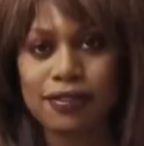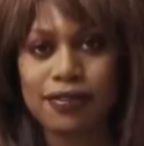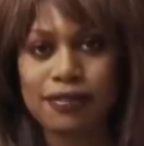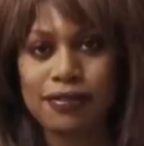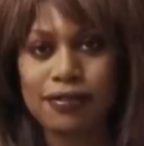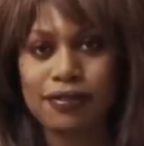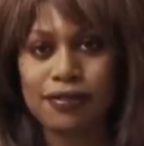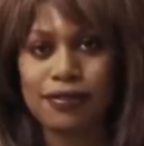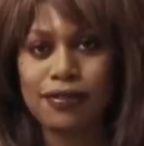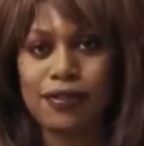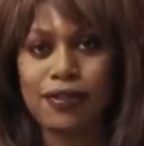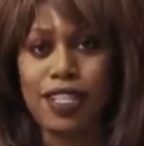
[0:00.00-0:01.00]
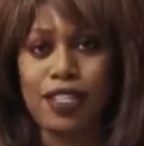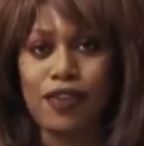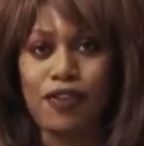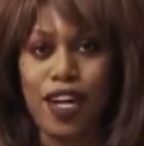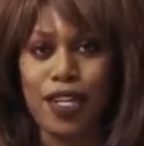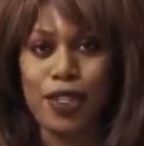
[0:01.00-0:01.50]
A hairdresser named
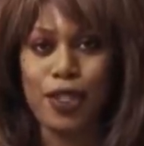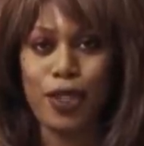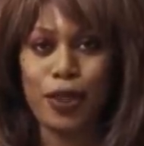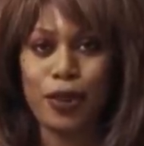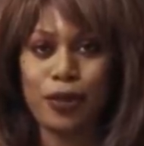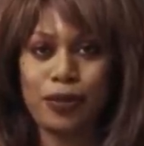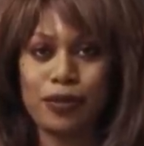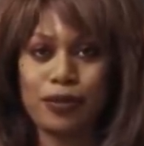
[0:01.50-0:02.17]
Virgie offers the girl to